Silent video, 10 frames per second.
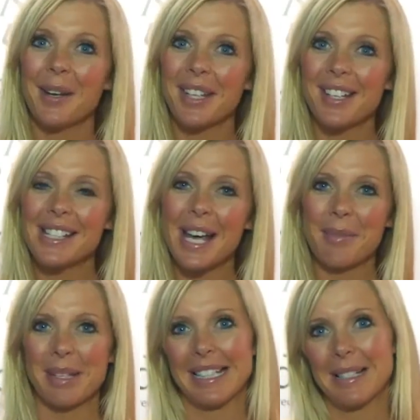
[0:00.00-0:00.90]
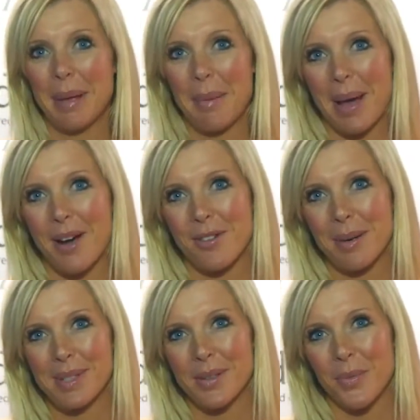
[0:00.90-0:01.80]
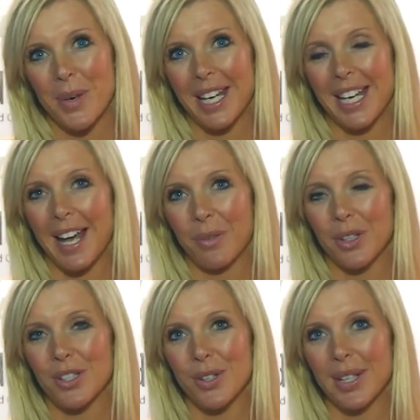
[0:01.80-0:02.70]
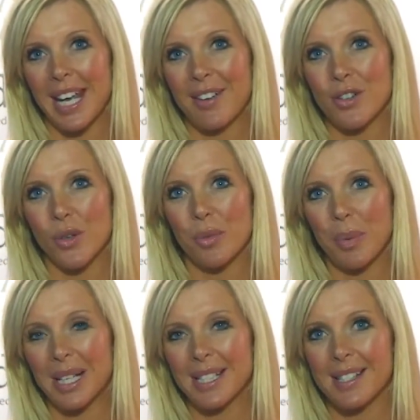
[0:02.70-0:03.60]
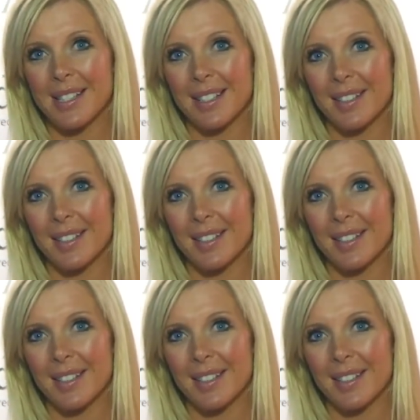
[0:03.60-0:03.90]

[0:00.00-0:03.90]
Jaap, can you tell me a little bit about Crimsonwing and what you're doing here at Northprint?